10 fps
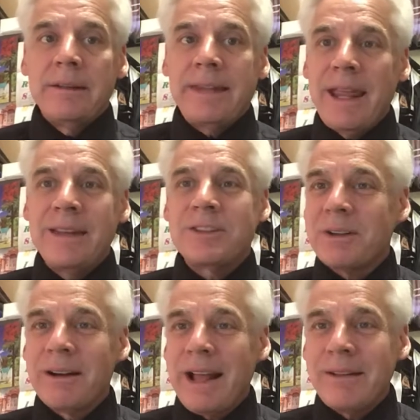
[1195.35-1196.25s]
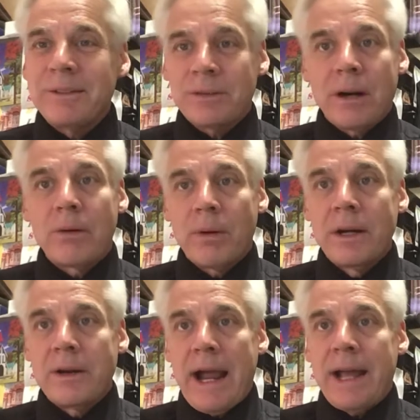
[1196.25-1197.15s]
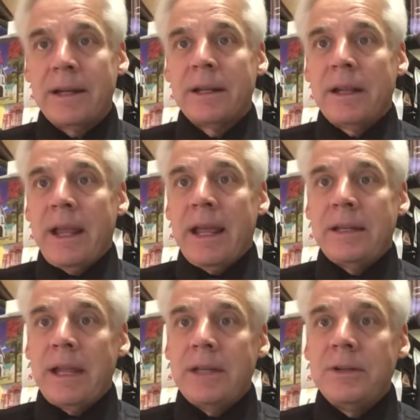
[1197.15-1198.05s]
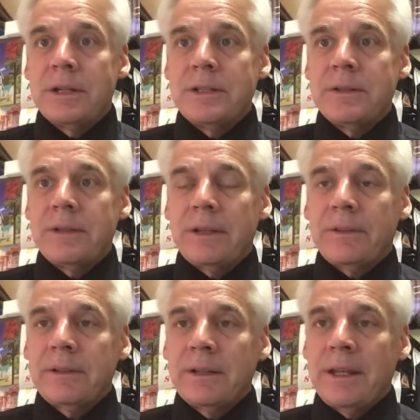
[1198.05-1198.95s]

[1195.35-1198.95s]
10. Start where you're at, and you can do this.